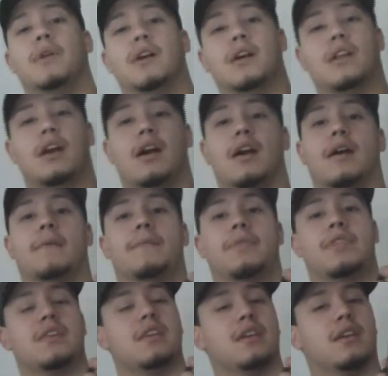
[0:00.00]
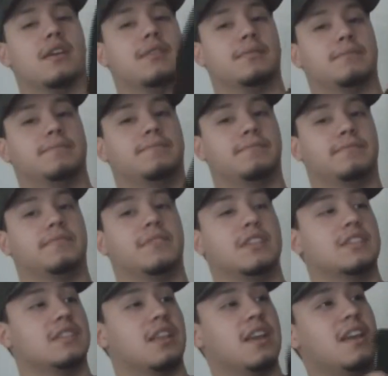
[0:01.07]
But yeah,
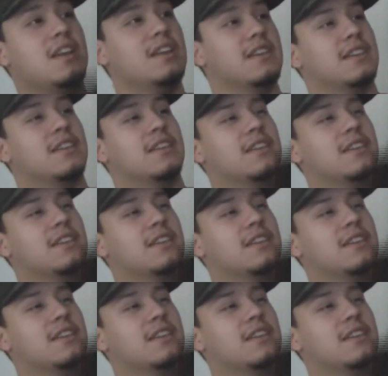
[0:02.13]
the sling.